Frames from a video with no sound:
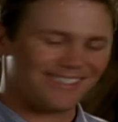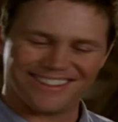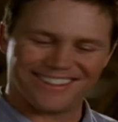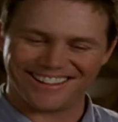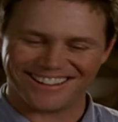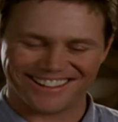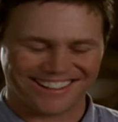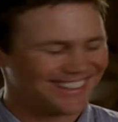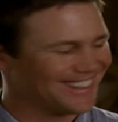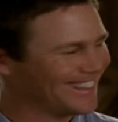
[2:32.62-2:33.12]
of
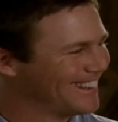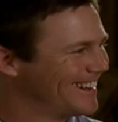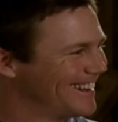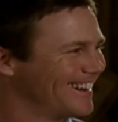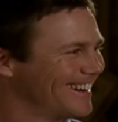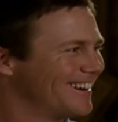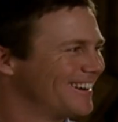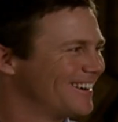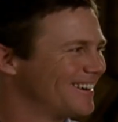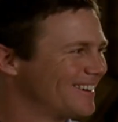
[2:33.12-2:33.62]

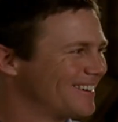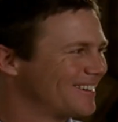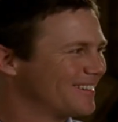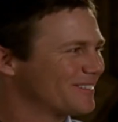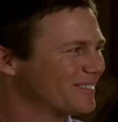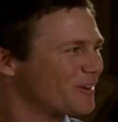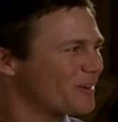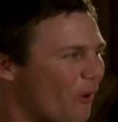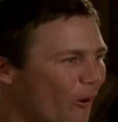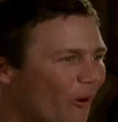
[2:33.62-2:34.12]

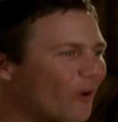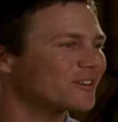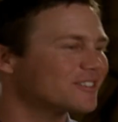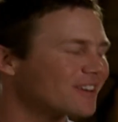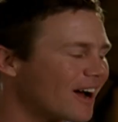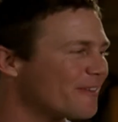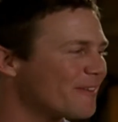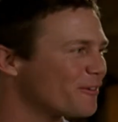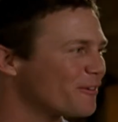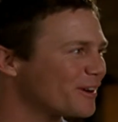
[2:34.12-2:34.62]

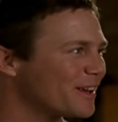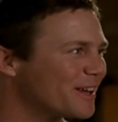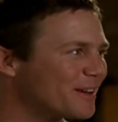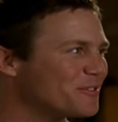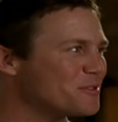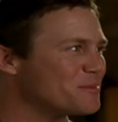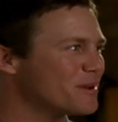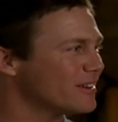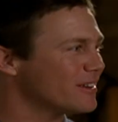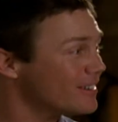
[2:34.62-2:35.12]
course I
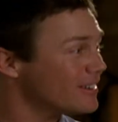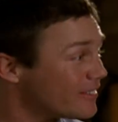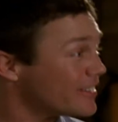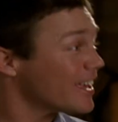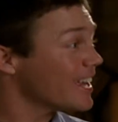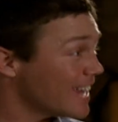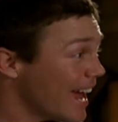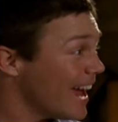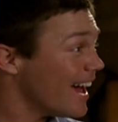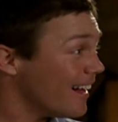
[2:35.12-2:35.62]
forgive you, man. You
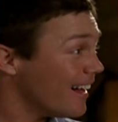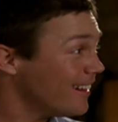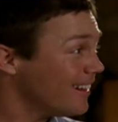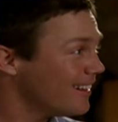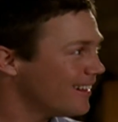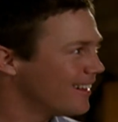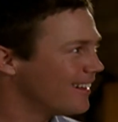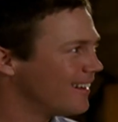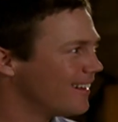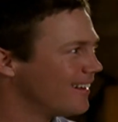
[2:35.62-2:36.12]
don't have to
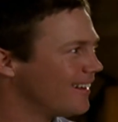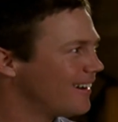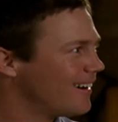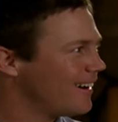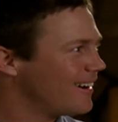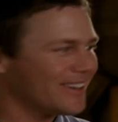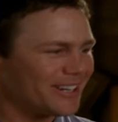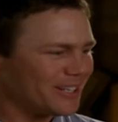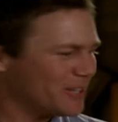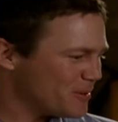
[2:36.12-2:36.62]
yell.
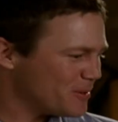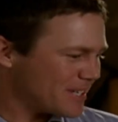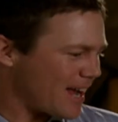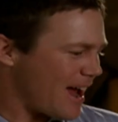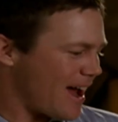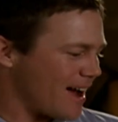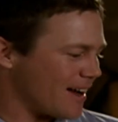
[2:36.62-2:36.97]
All you gotta do is